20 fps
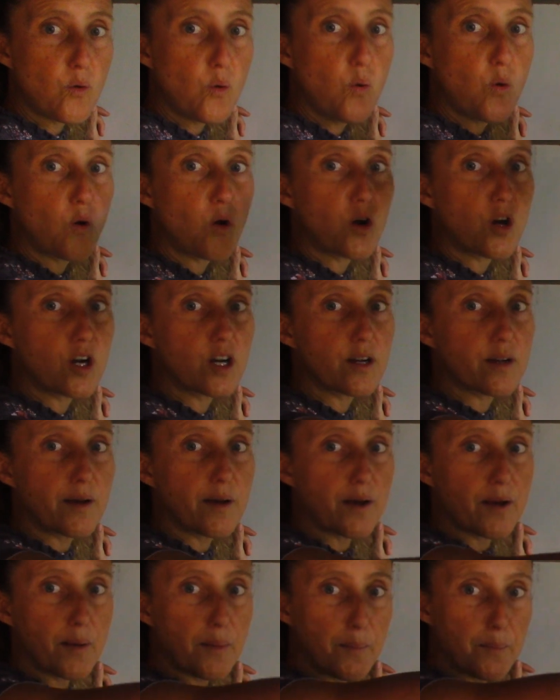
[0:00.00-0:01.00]
or
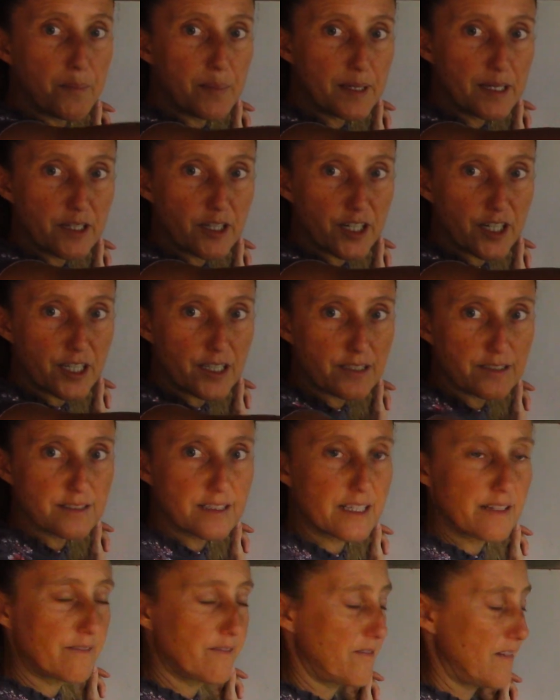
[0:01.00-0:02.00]
bigger
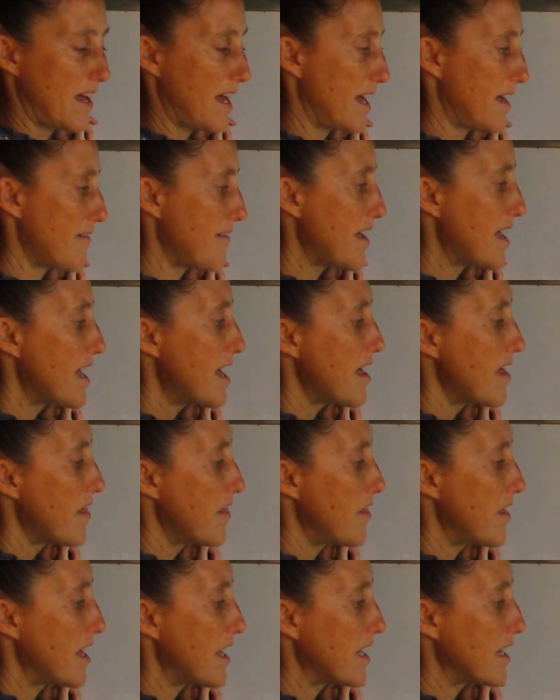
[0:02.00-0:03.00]
than 5,
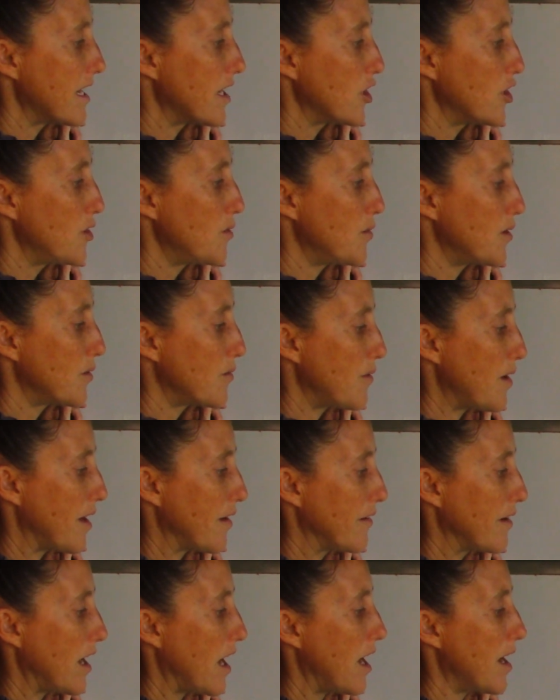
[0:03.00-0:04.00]
then you would
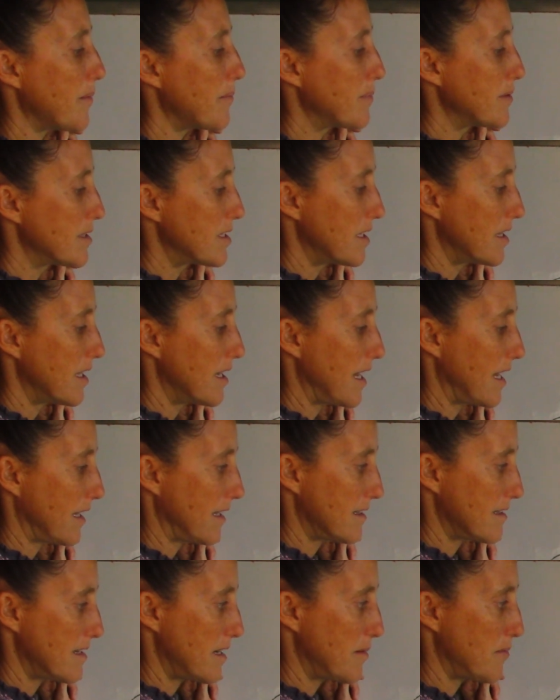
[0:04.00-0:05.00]
round up to the
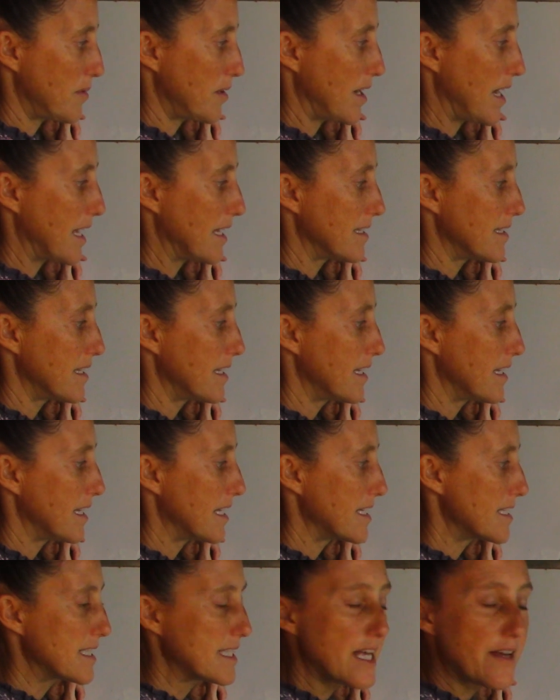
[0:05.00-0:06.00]
next number. And
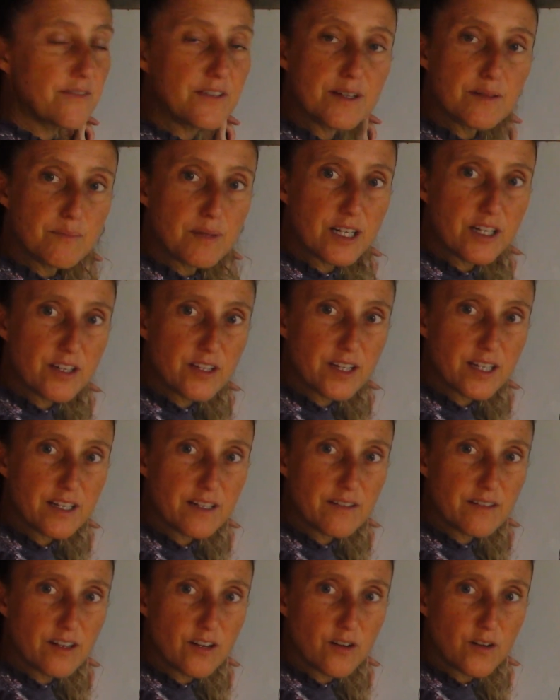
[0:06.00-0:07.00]
is 7 bigger
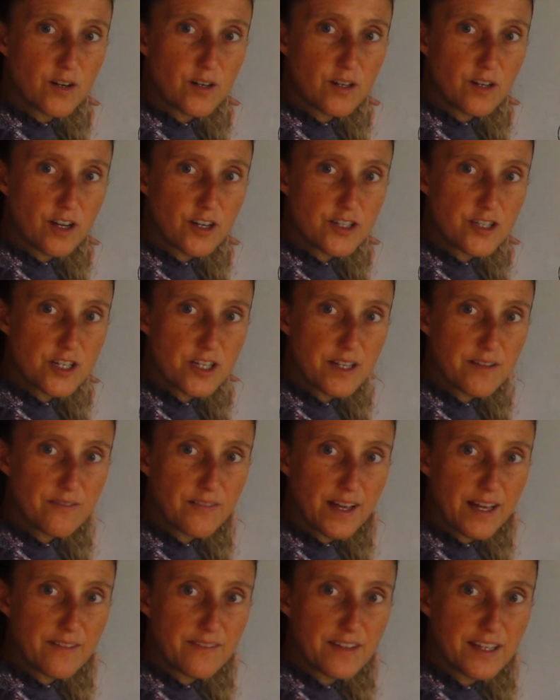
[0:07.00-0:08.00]
than or larger than
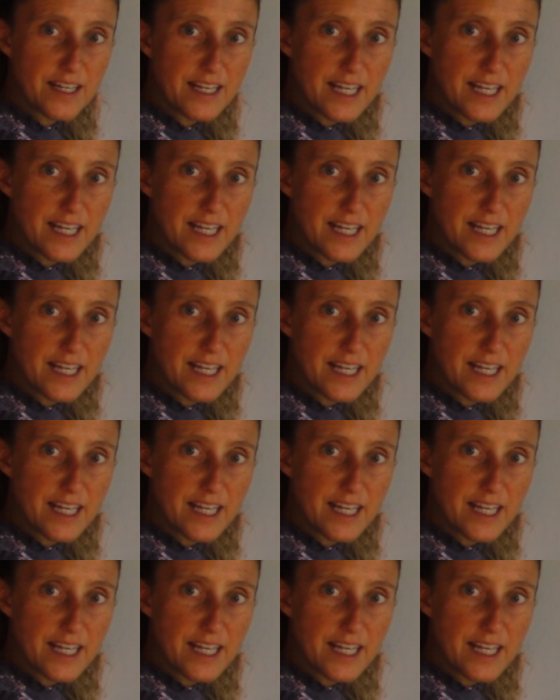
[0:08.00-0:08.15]
5?